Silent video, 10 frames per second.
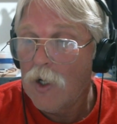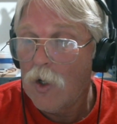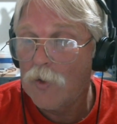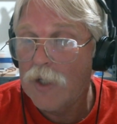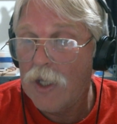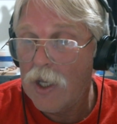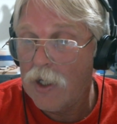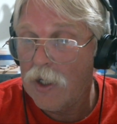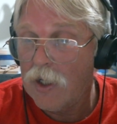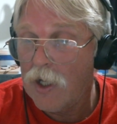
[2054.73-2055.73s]

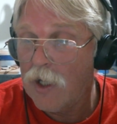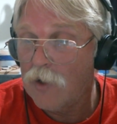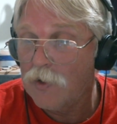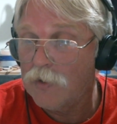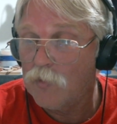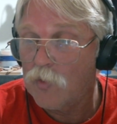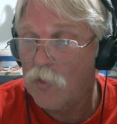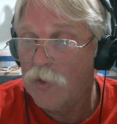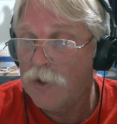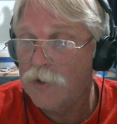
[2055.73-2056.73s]
Okay, Alan
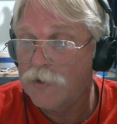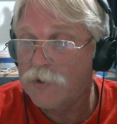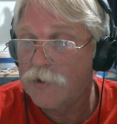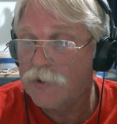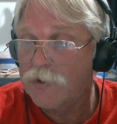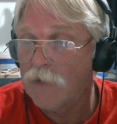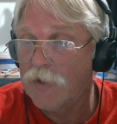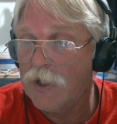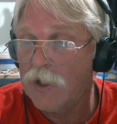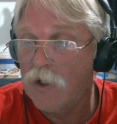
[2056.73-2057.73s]
Prince,
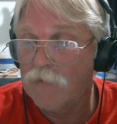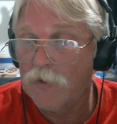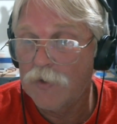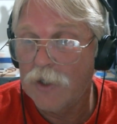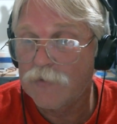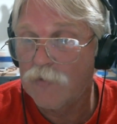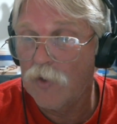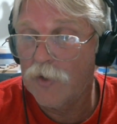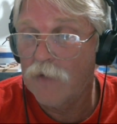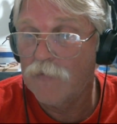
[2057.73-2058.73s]
everything covered. Thanks for
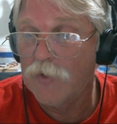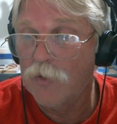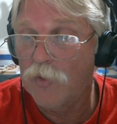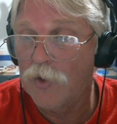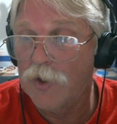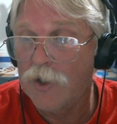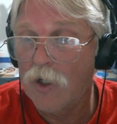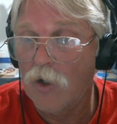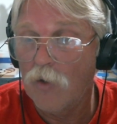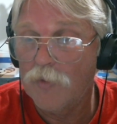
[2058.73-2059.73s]
all the effort you put in to
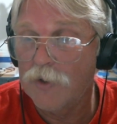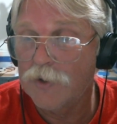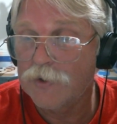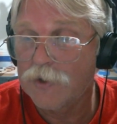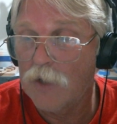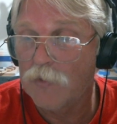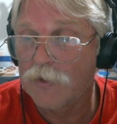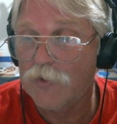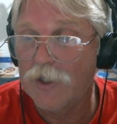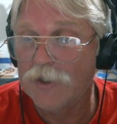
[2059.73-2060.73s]
help us, and I will
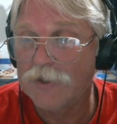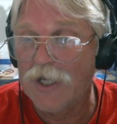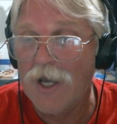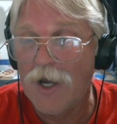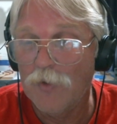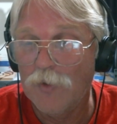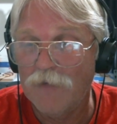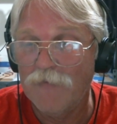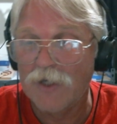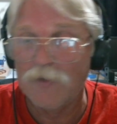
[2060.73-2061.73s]
try to say hi when
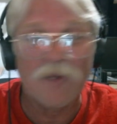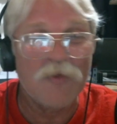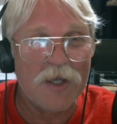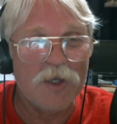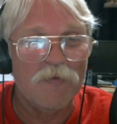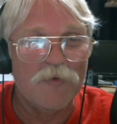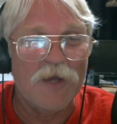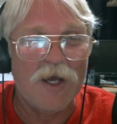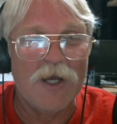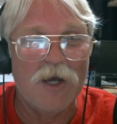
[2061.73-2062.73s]
at Vectric. Thank you for
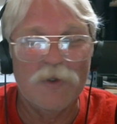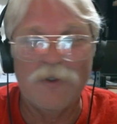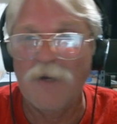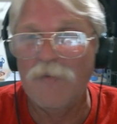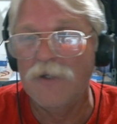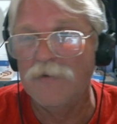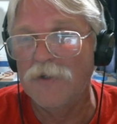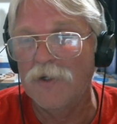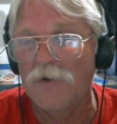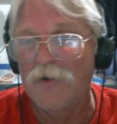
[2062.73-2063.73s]
that, Alan. I mean,
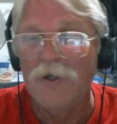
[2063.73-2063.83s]
you know,